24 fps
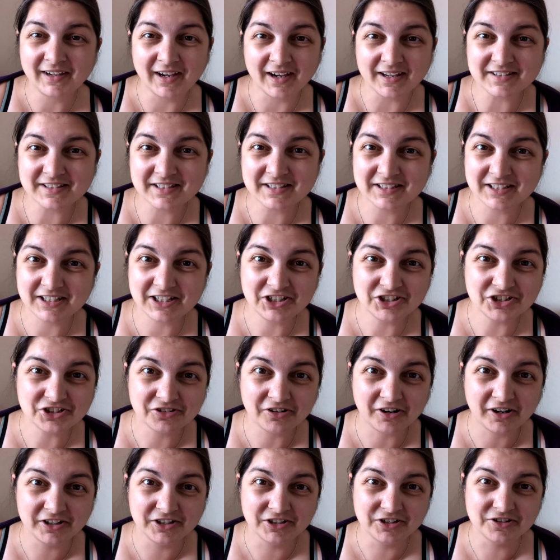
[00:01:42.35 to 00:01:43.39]
As a
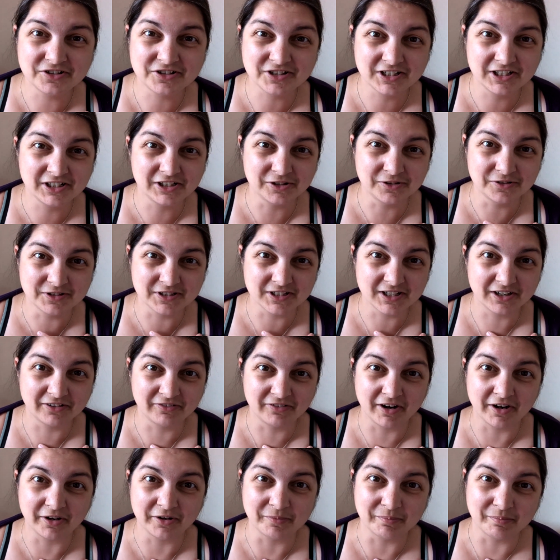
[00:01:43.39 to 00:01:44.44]
teacher, I usually lose it
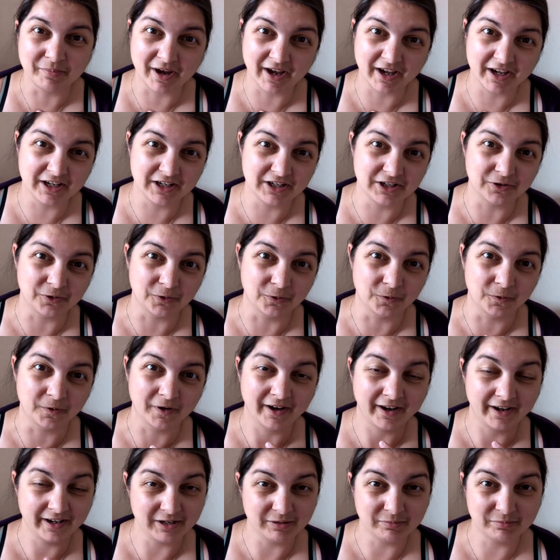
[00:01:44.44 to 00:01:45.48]
around May
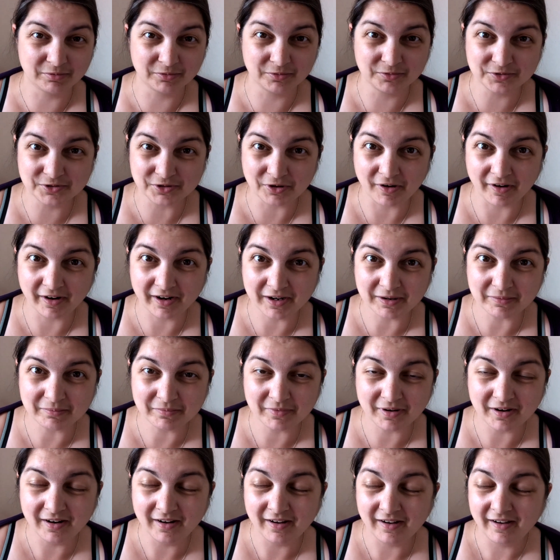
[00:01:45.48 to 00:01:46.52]
or April
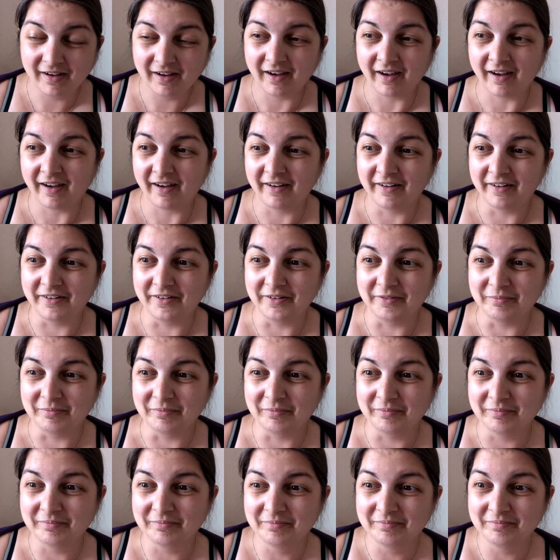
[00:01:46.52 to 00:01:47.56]
time,
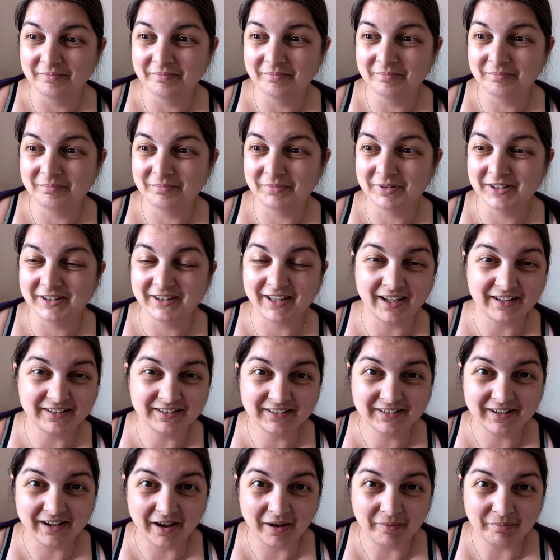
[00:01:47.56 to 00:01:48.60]
but that
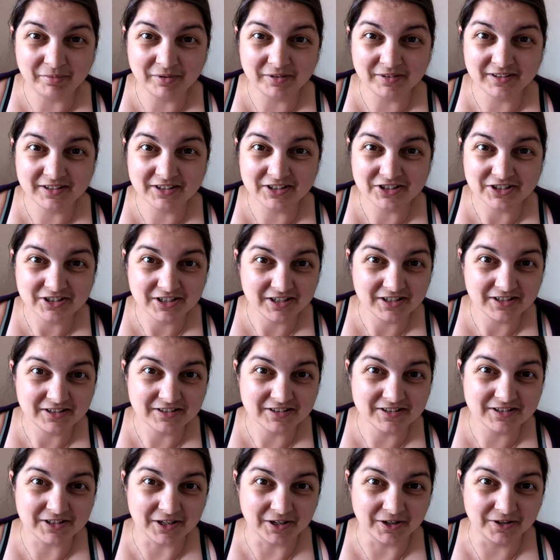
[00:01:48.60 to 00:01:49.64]
didn't happen this
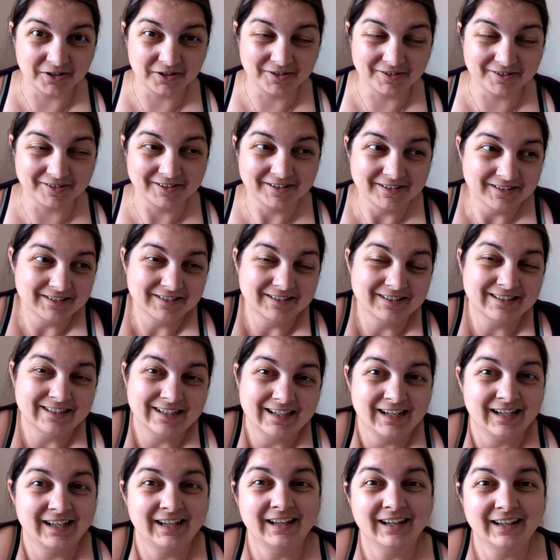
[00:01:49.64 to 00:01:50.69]
year, so
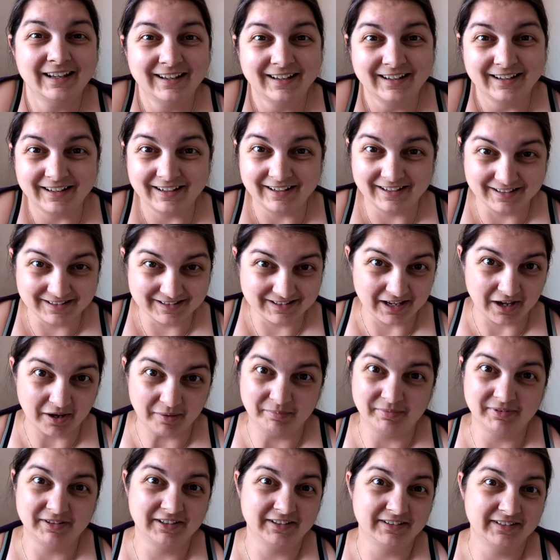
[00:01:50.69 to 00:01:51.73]
it's
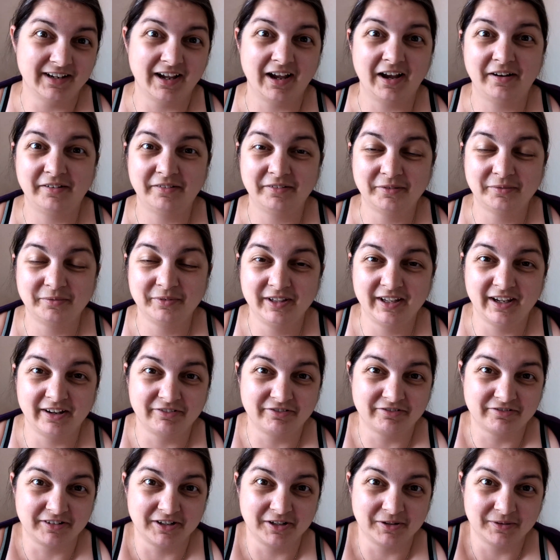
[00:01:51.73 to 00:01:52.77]
happening now, and we
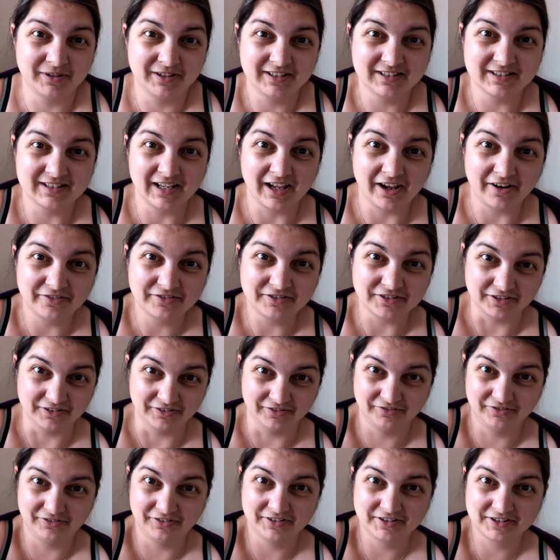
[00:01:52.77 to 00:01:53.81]
have 3 weeks left
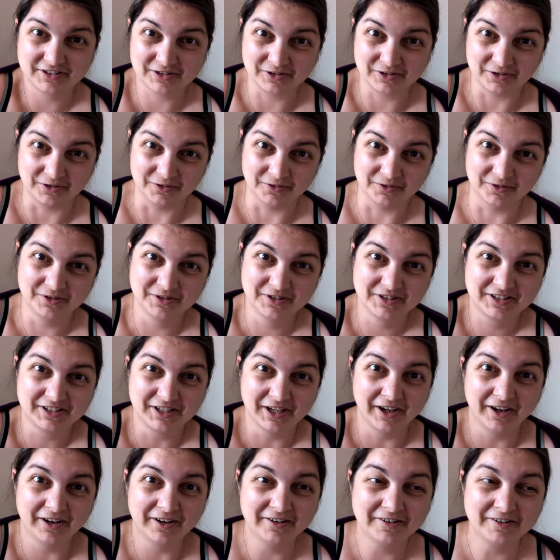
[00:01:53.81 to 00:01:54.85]
of school,
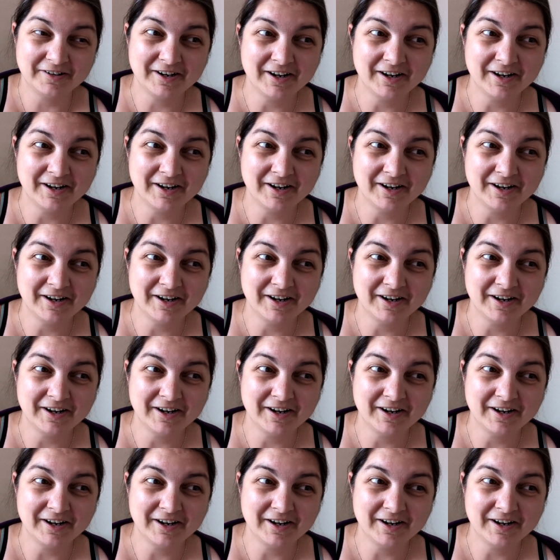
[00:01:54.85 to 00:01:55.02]
so